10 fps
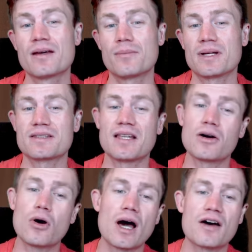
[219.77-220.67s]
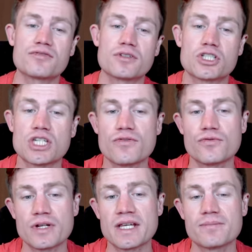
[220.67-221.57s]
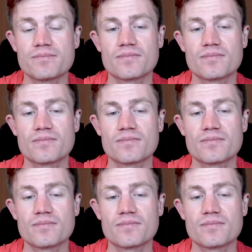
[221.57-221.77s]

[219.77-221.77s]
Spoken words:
But now after g3